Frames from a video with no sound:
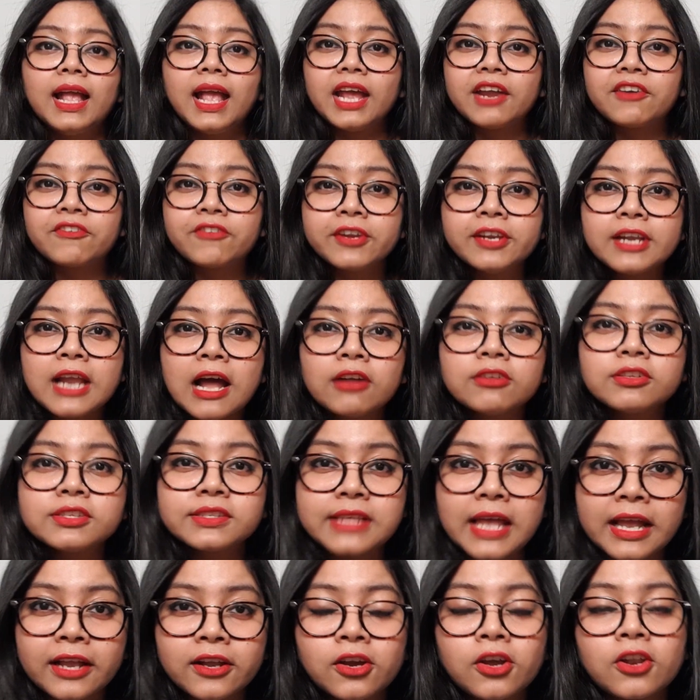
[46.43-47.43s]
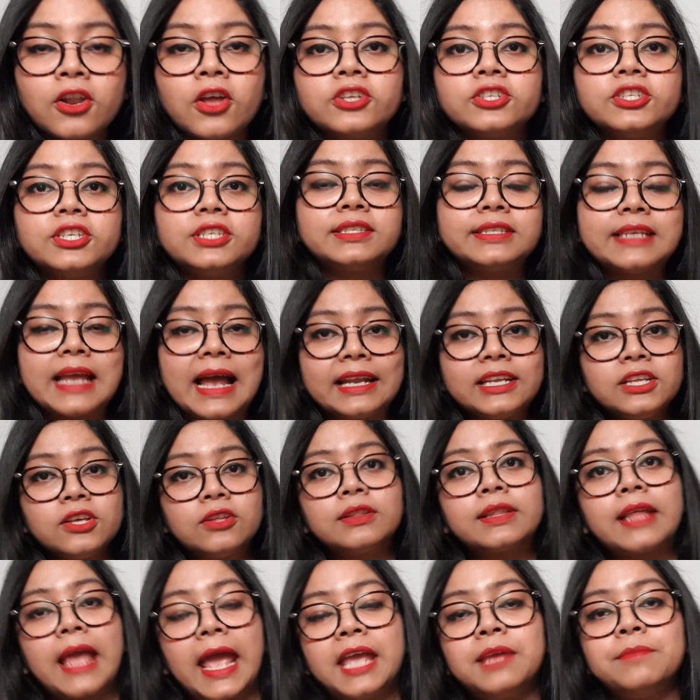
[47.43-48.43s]
A renowned psychologist,
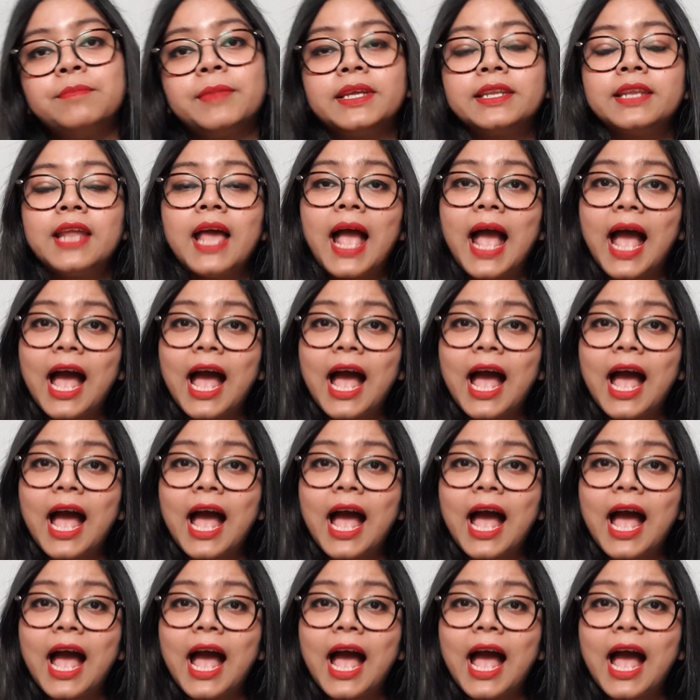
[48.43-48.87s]
Daniel Kahneman,